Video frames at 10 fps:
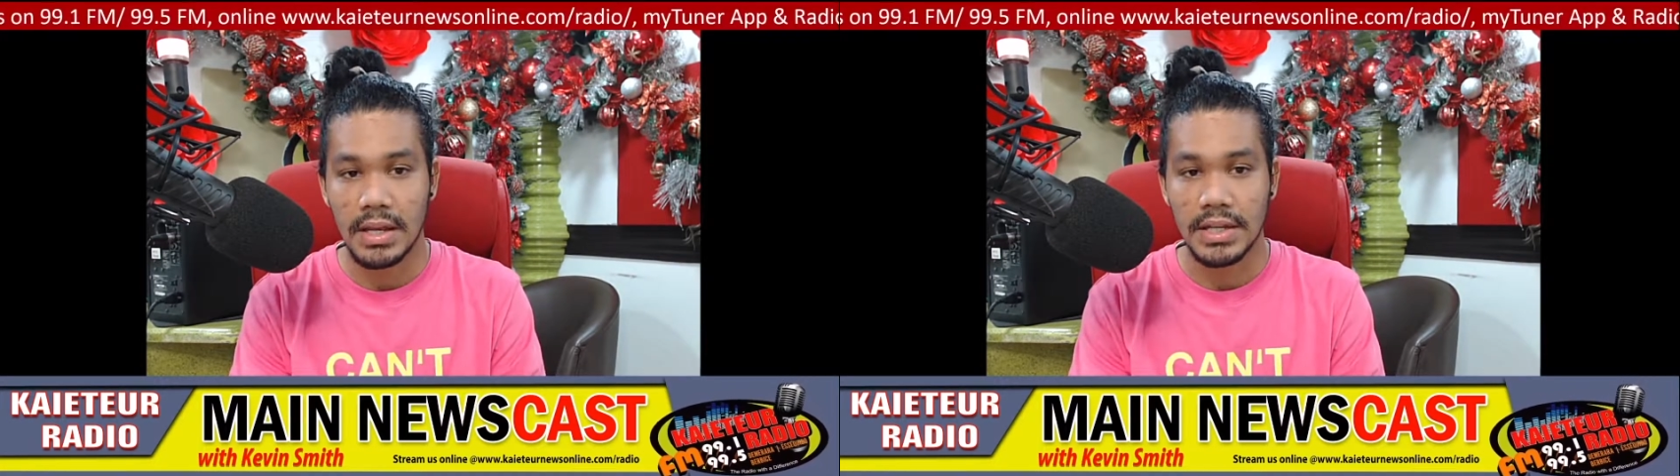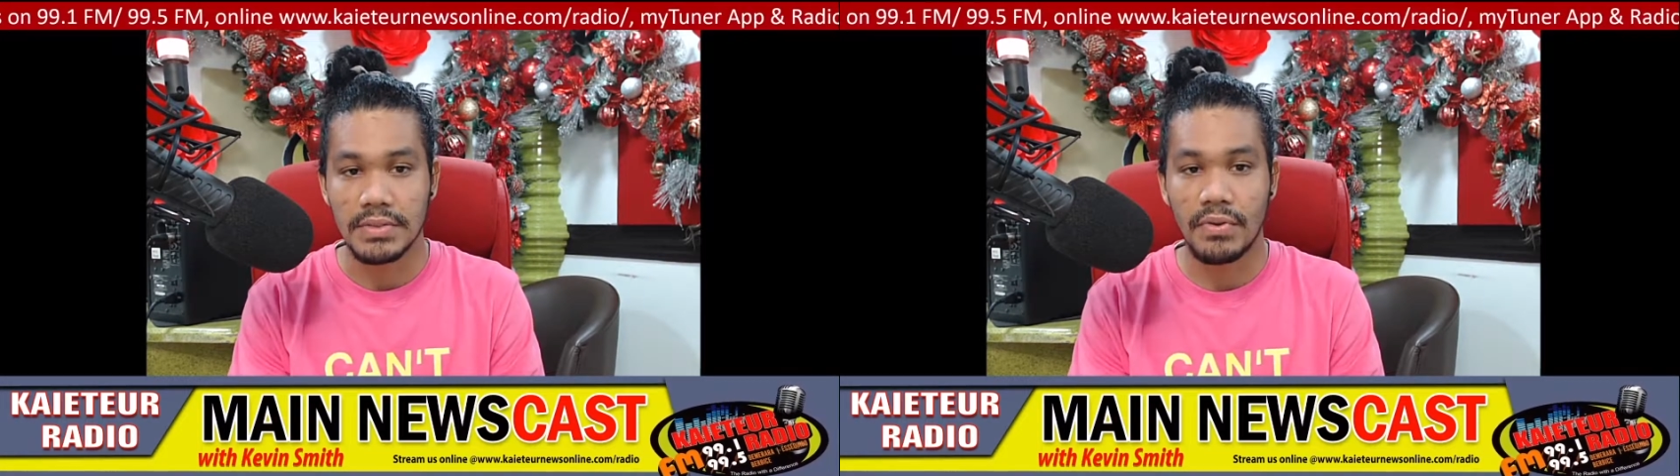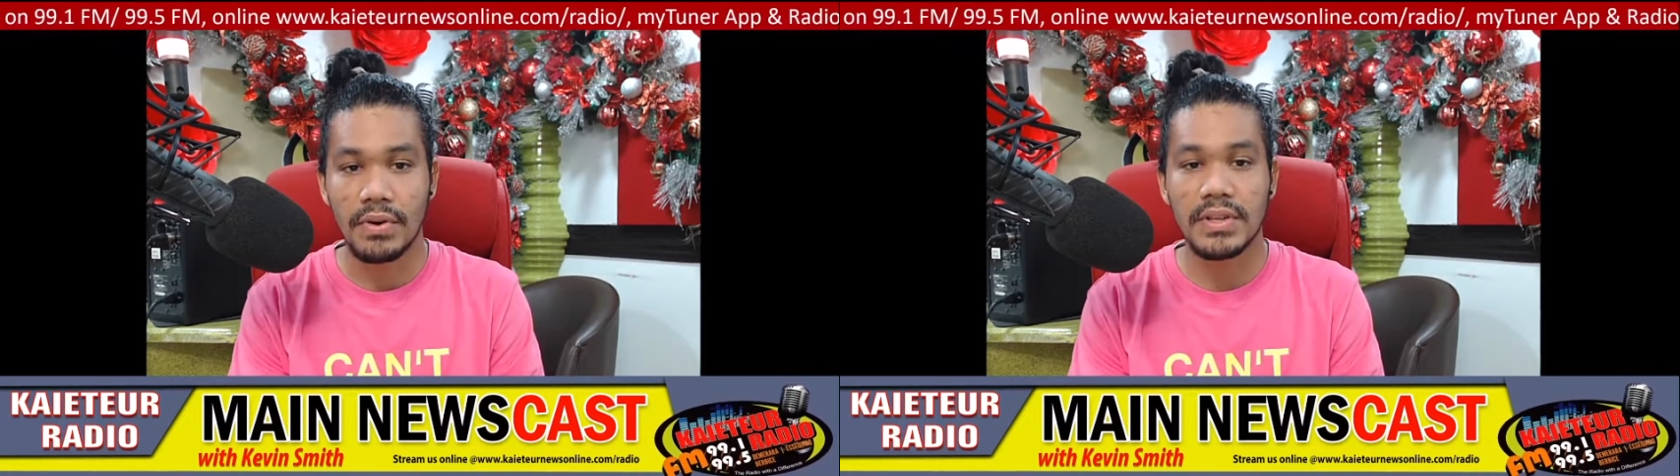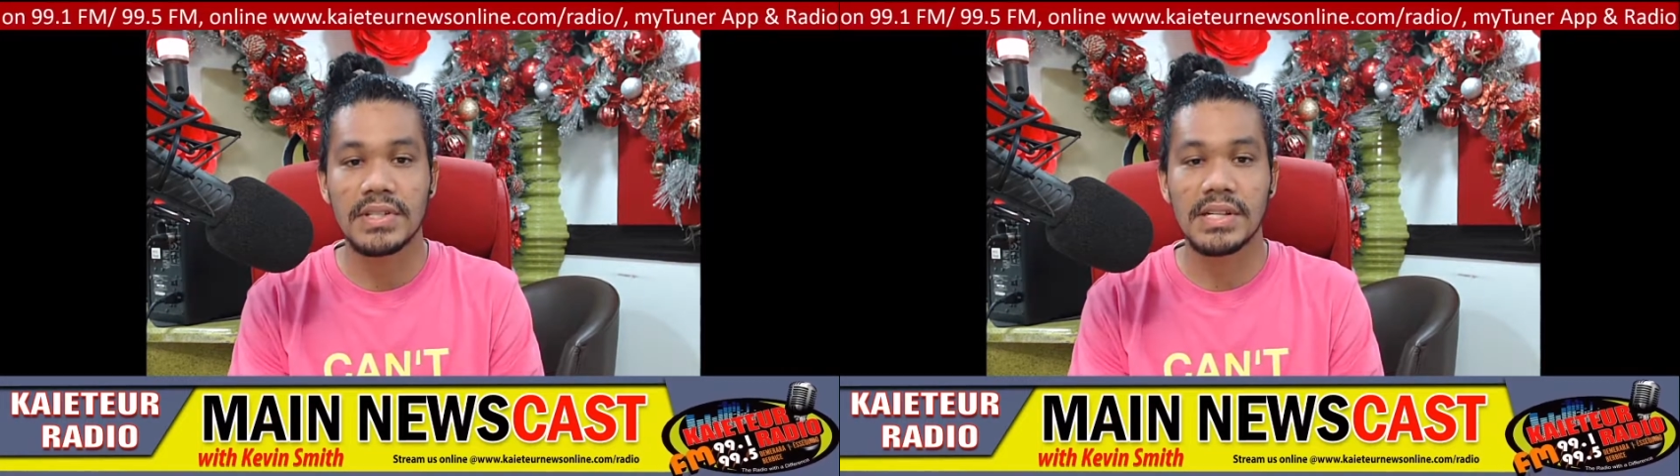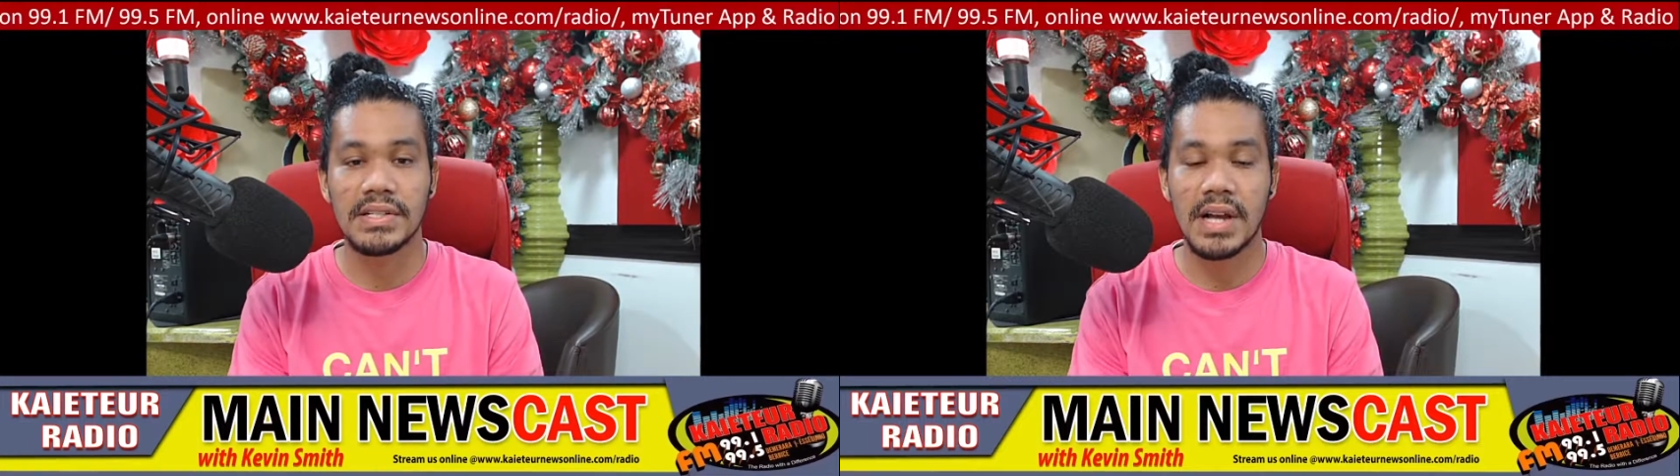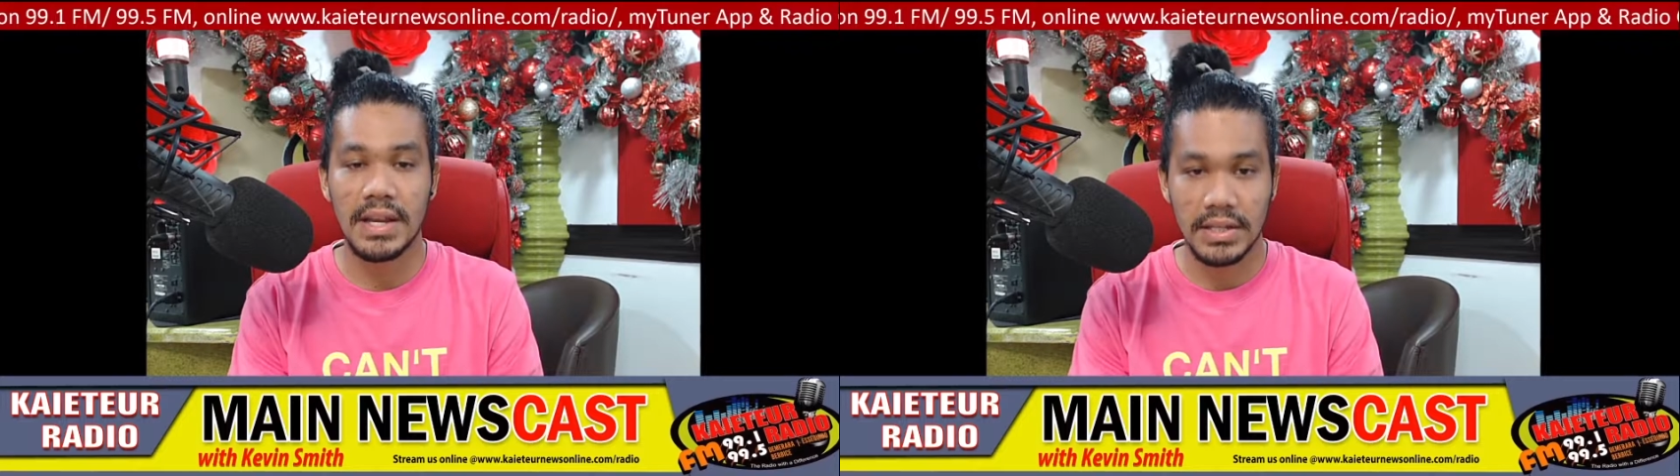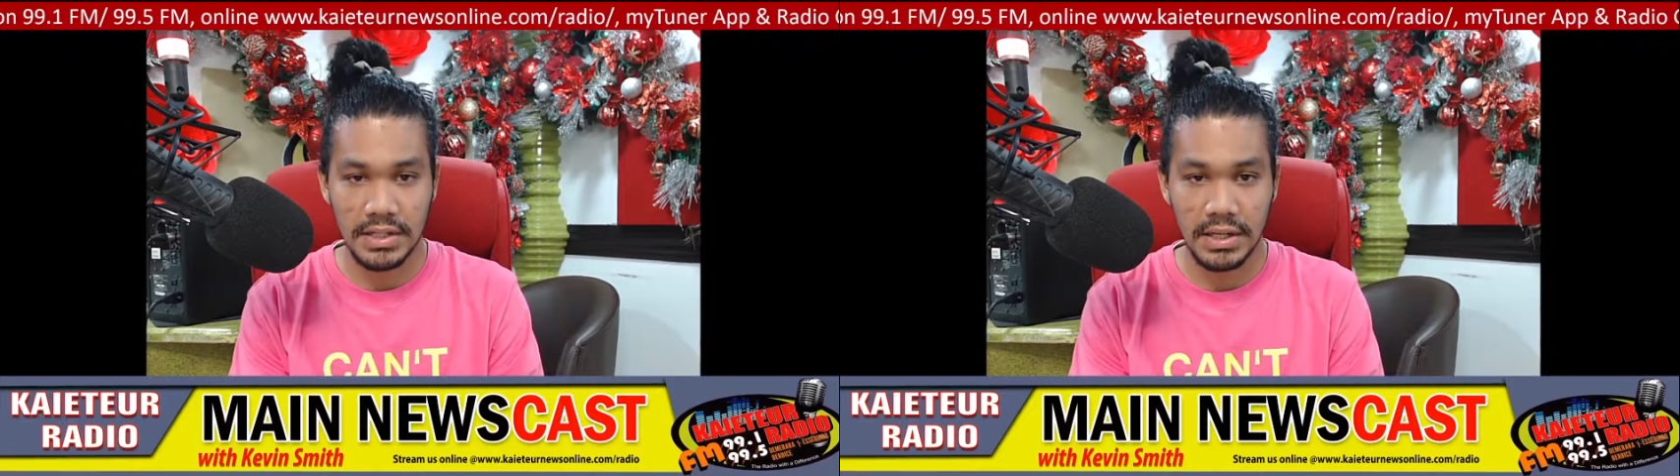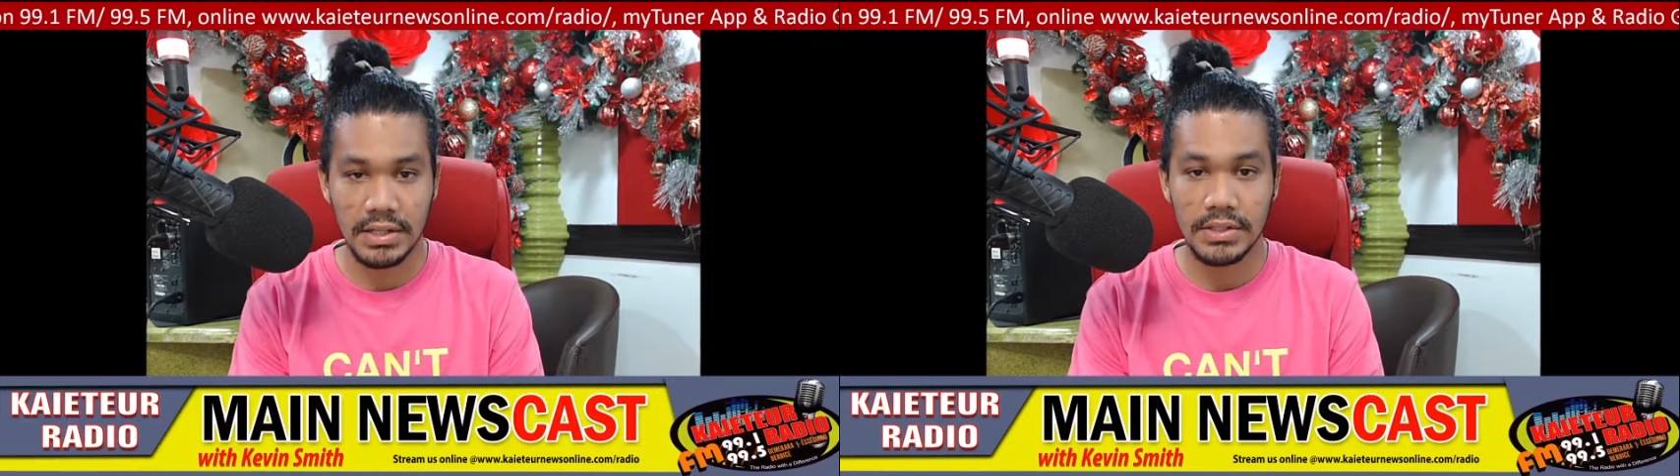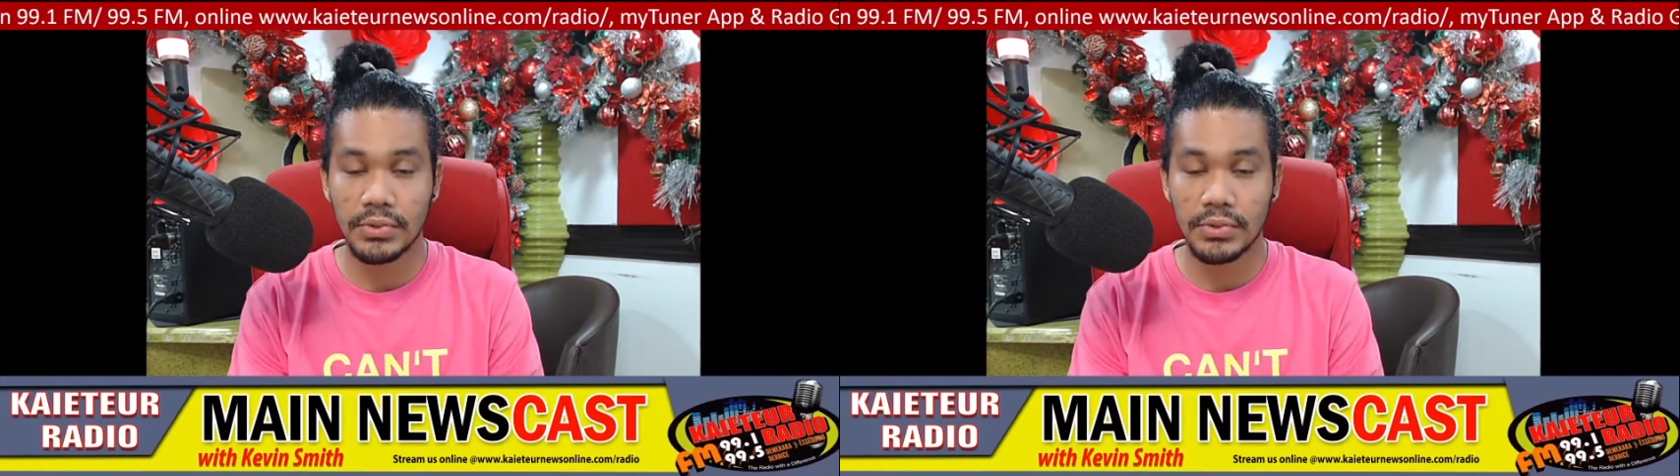is for the society